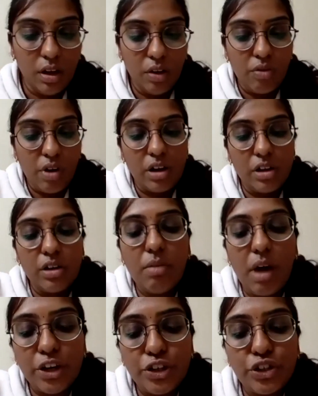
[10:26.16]
Volume
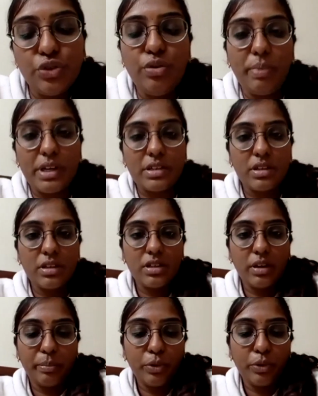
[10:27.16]
assured pressure
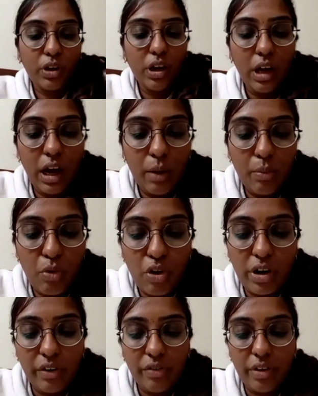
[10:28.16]
support: a mode
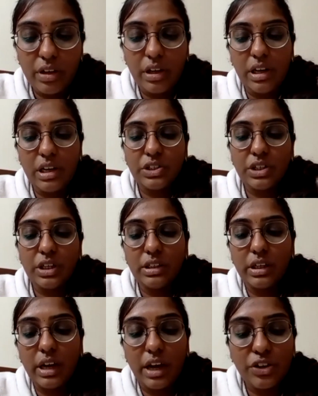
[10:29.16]
of ventilation
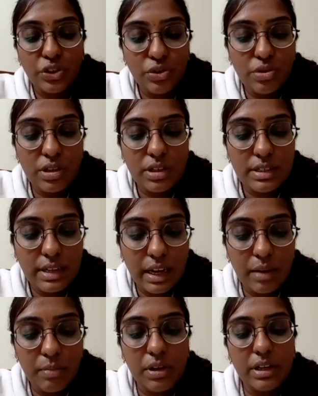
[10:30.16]
that assures a
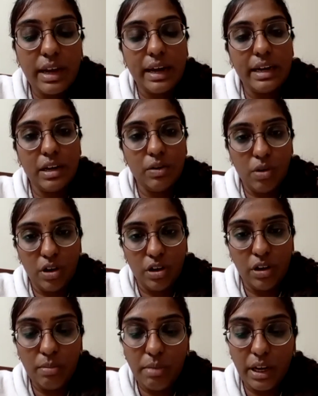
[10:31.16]
stable tidal
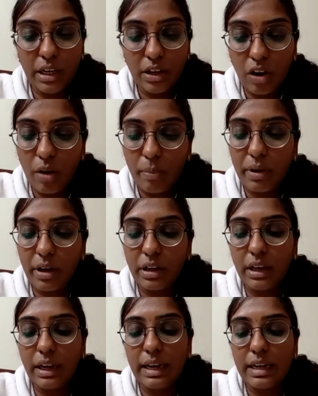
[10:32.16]
volume by
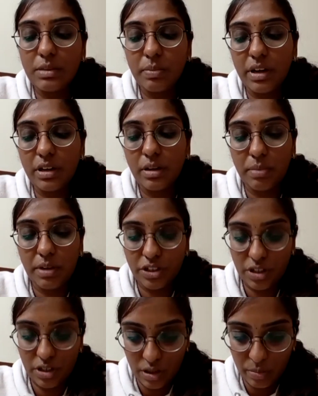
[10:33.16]
incorporating inspirative
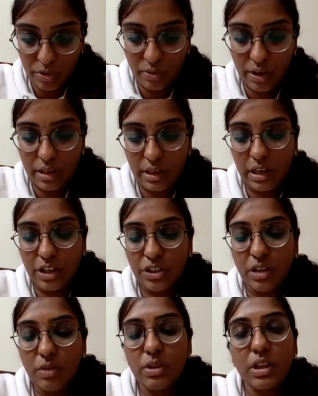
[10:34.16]
pressure support
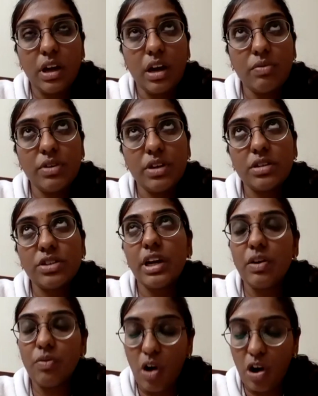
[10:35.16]
ventilation with
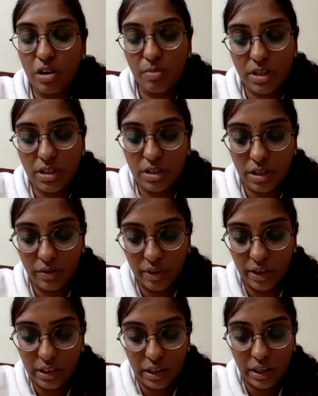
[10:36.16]
conventional volume assisted
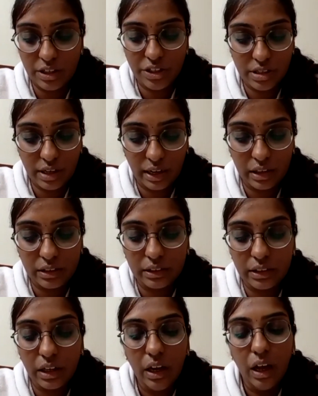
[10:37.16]
ventilation cycles.
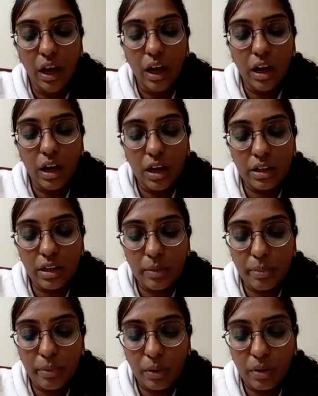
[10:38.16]

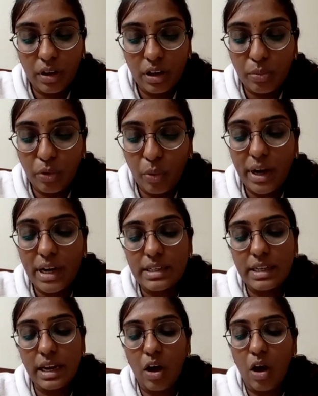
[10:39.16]
It provides
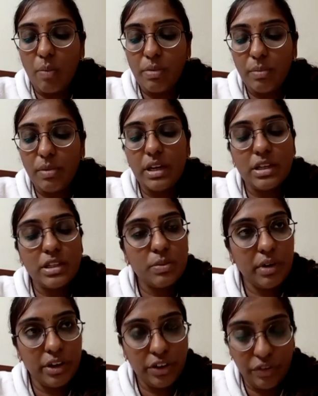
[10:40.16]
an optimal
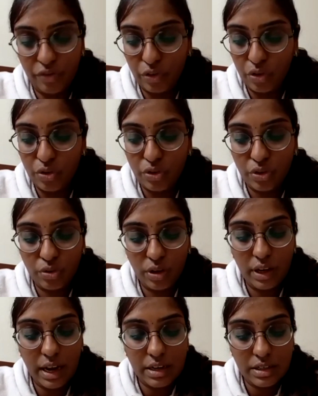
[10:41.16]
inspiratory flow
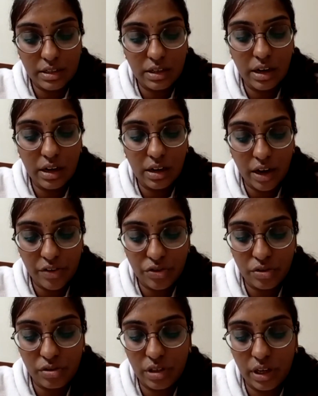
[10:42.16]
during assisted or
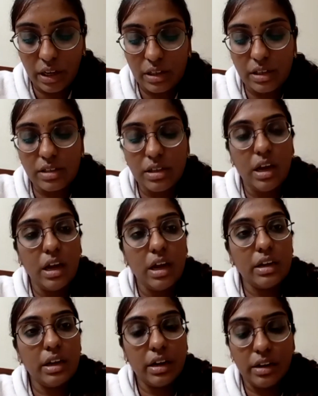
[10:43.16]
controlled cycles,
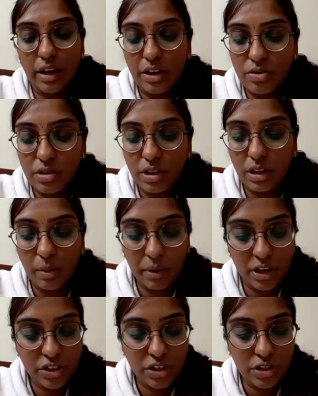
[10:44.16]
then reducing the
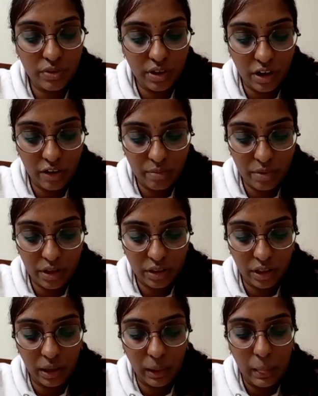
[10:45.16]
patient's work of
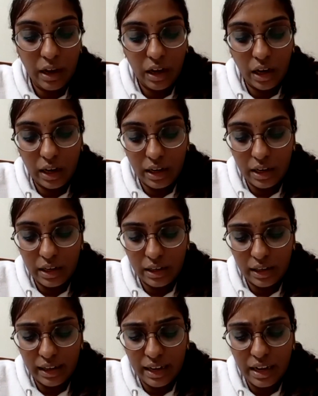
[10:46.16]
breathing.
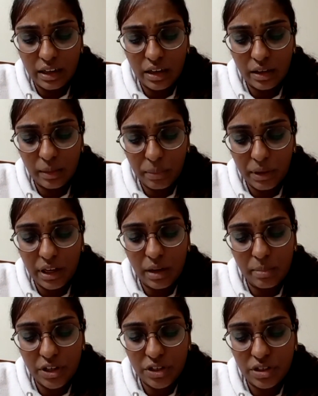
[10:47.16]
Unlike the typical
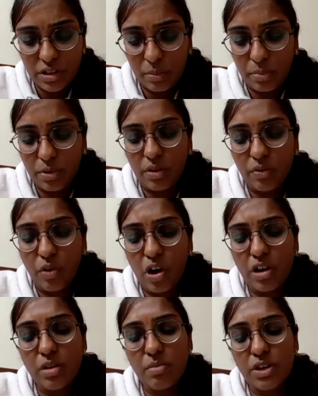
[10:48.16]
pressure support,
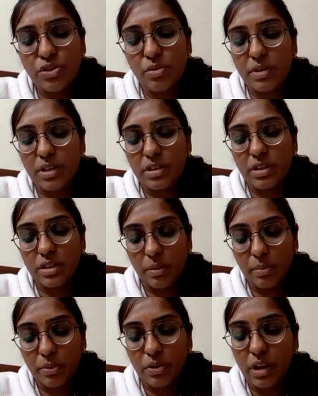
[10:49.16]
volume assured pressure
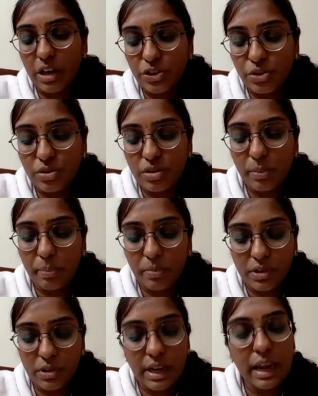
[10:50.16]
support assures a
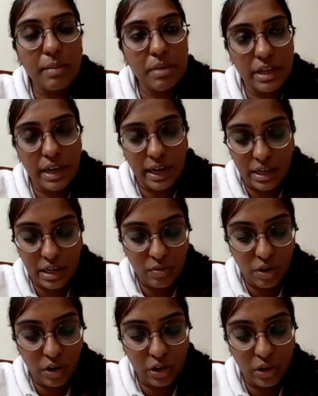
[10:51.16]
stable tidal
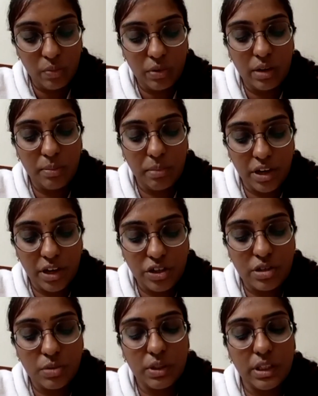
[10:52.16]
volume in
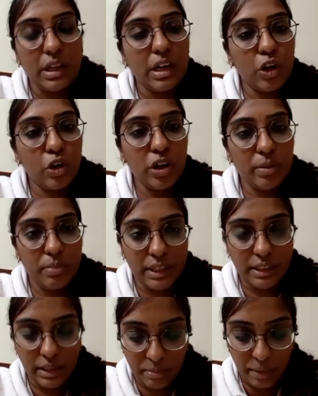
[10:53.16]
patients with irregular
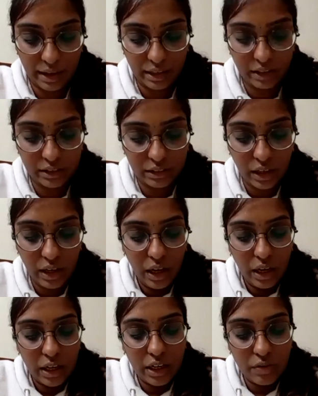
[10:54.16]
breathing patterns.
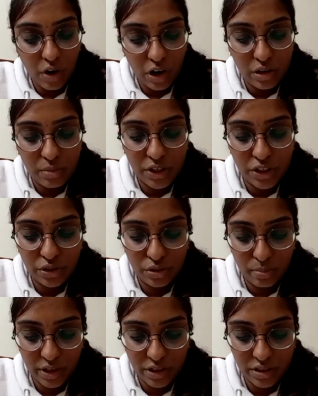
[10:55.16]
In volume assured
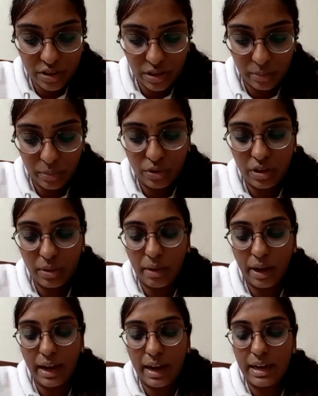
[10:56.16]
pressure support, the
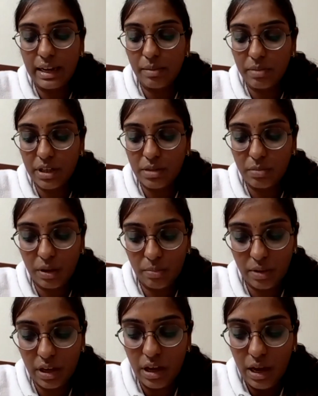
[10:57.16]
mechanical breaths may
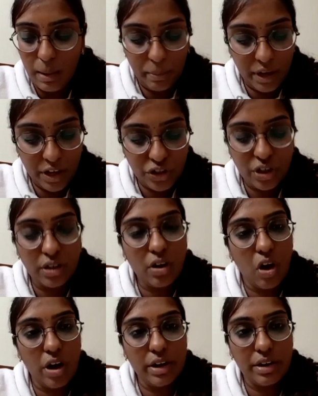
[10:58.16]
be patient
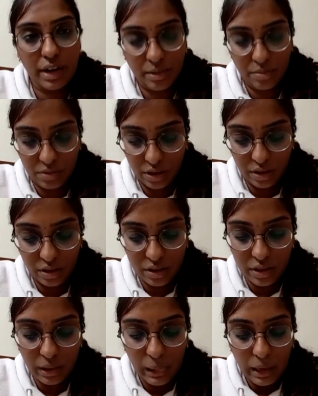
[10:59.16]
or time triggered.